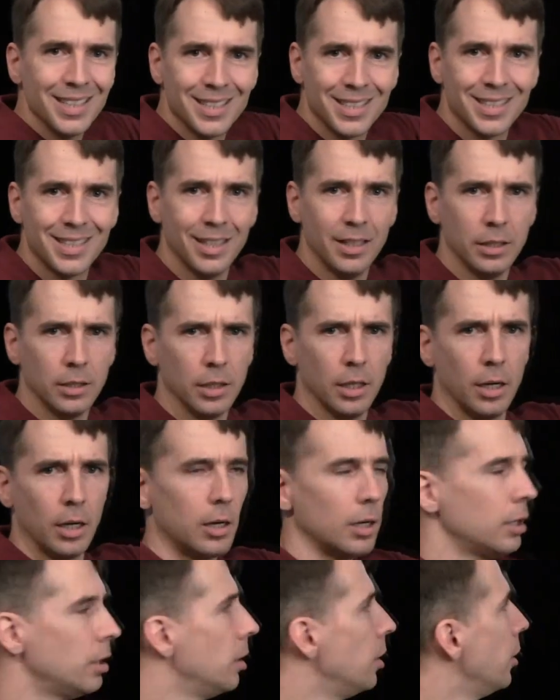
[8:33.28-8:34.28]
that's sitting
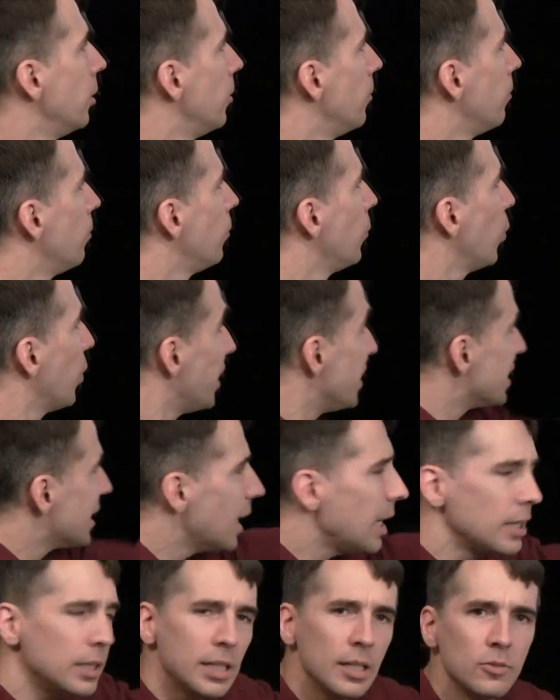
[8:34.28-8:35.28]
there. Well, that
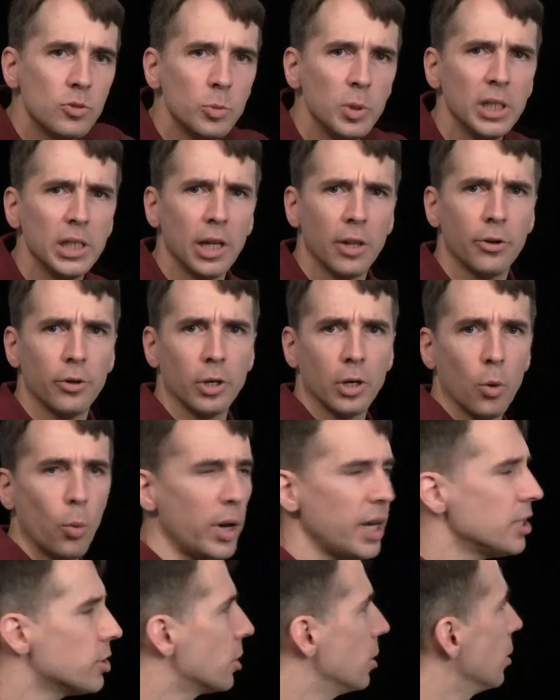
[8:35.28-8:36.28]
ten gives me another
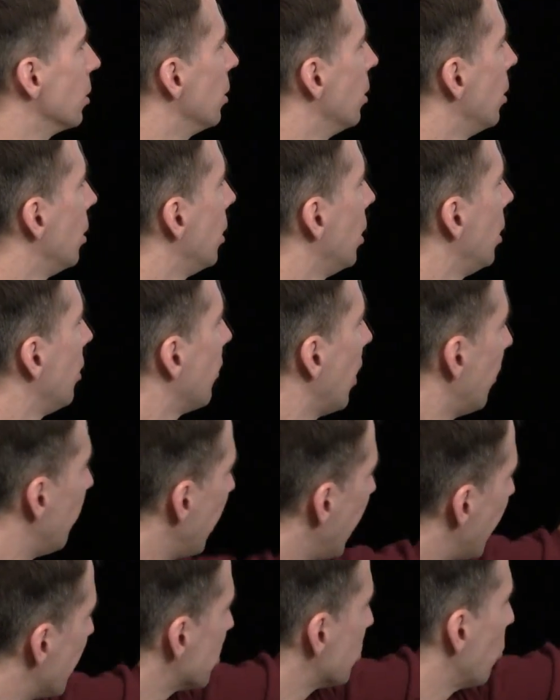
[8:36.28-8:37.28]
equation. If I have
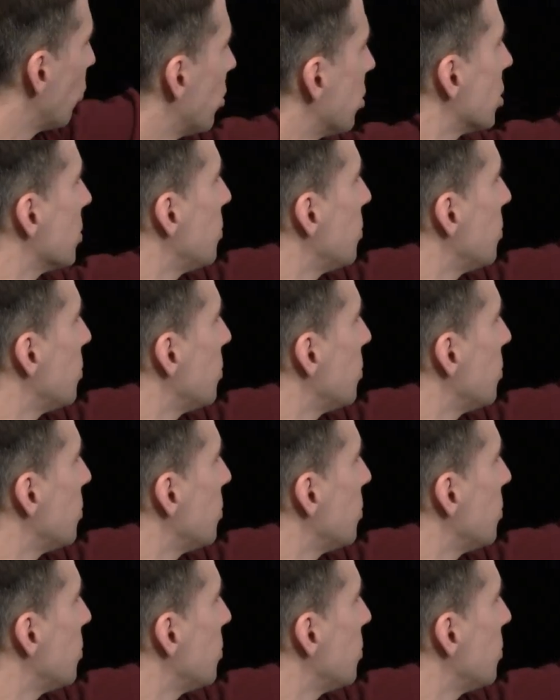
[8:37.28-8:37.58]
S order